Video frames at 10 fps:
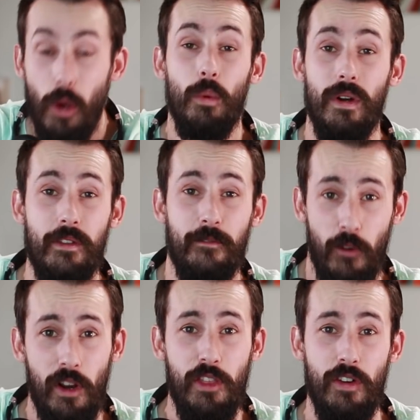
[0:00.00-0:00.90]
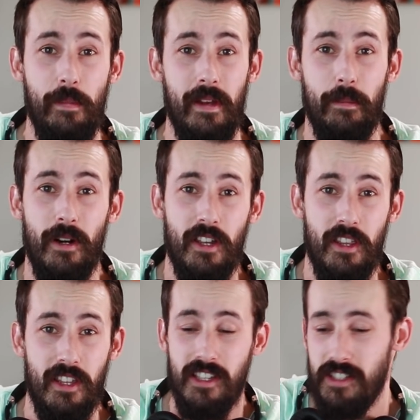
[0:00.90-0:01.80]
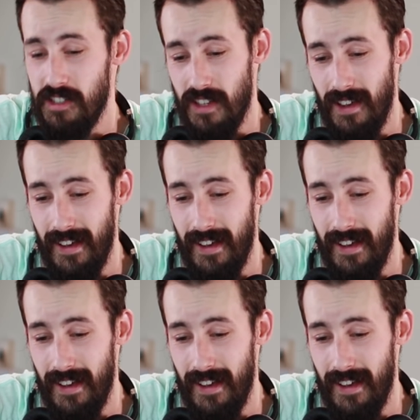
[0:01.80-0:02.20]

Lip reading: We're at the 43-minute mark of this,